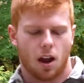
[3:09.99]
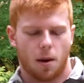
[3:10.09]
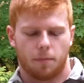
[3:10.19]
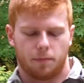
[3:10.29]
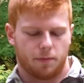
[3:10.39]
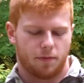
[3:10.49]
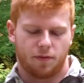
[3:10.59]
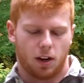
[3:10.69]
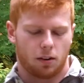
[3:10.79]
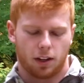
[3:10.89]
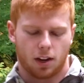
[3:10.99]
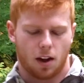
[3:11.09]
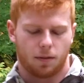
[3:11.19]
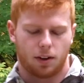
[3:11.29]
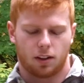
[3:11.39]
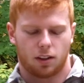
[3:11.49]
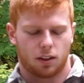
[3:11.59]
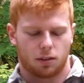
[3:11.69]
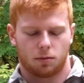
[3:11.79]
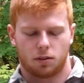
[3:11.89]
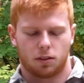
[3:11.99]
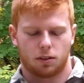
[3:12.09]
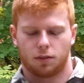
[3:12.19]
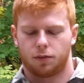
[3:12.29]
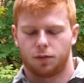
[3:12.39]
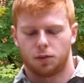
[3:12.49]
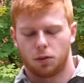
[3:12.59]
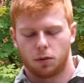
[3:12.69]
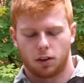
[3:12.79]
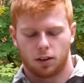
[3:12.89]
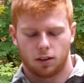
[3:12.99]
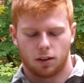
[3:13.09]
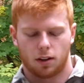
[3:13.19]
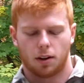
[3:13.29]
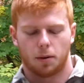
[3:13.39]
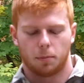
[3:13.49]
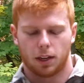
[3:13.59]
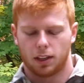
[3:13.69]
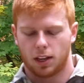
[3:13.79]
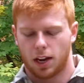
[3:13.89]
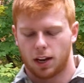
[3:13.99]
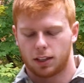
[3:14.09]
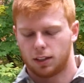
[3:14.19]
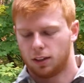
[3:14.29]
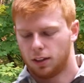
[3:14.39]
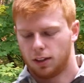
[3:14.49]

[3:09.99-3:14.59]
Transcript: I'm fairly confident that this was just a fluke, and that